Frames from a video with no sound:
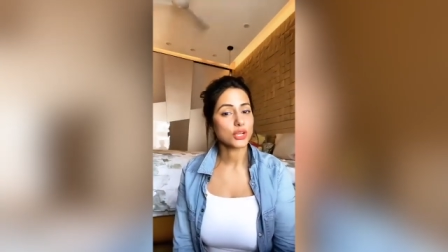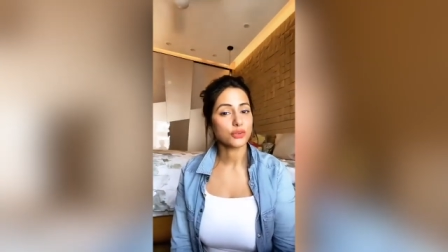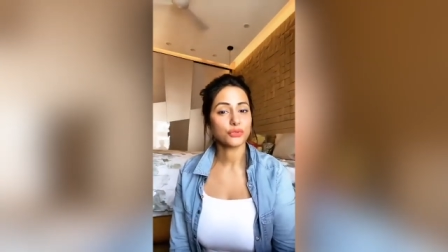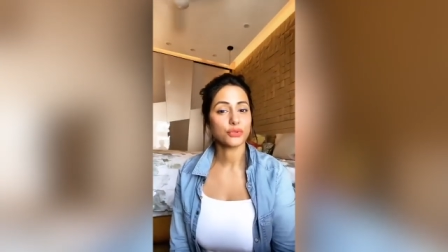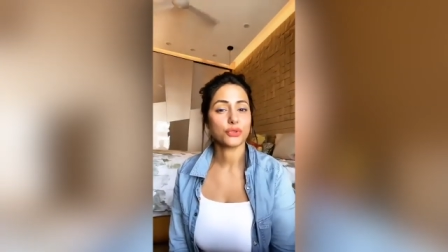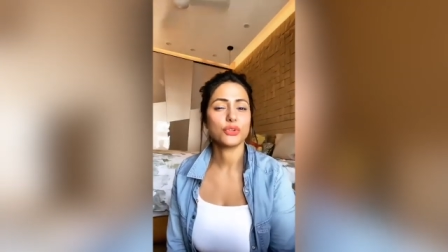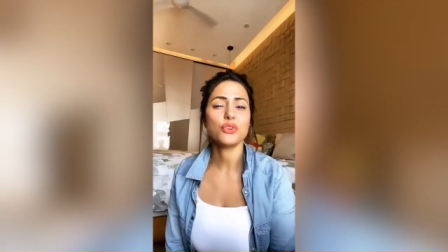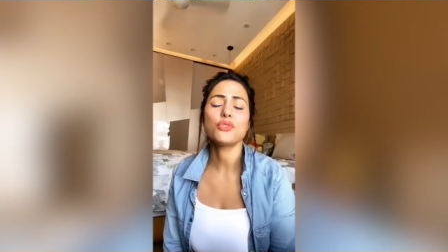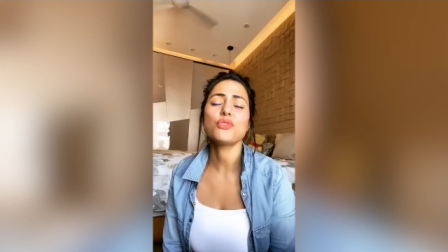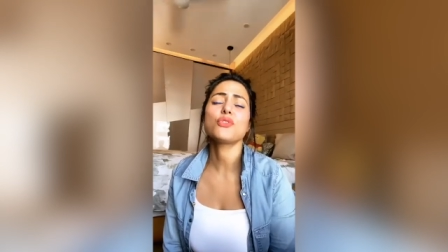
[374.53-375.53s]

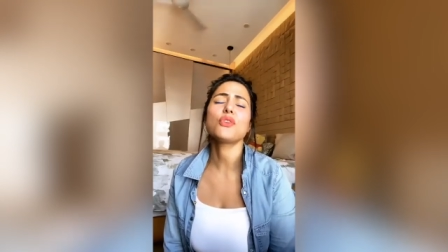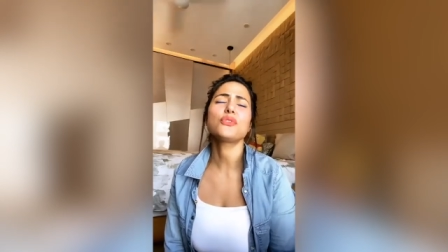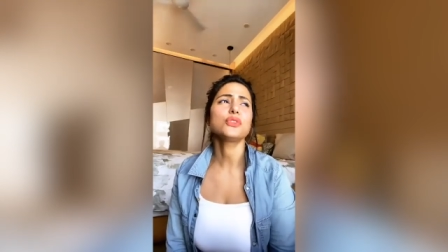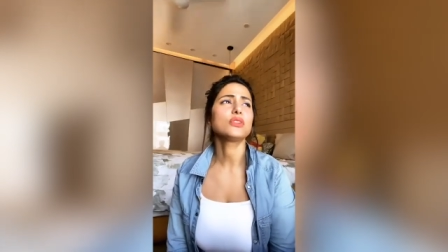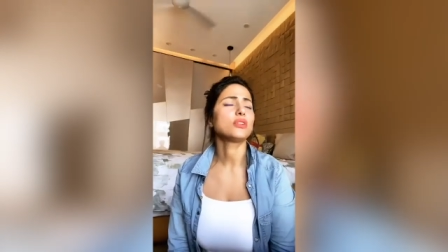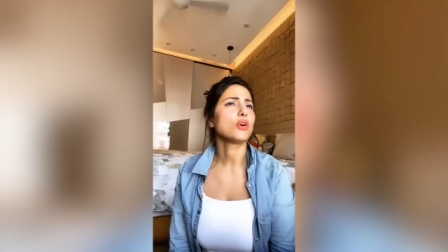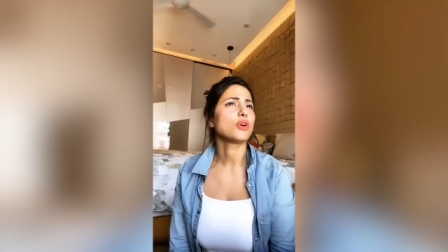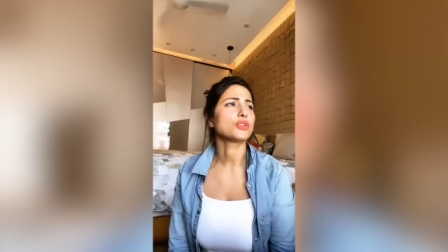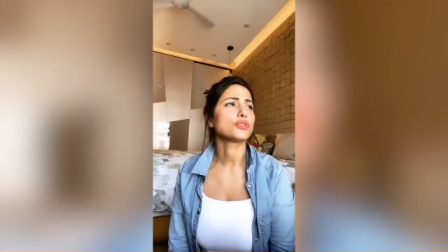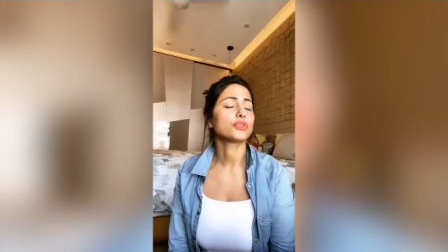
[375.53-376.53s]
not for the launch,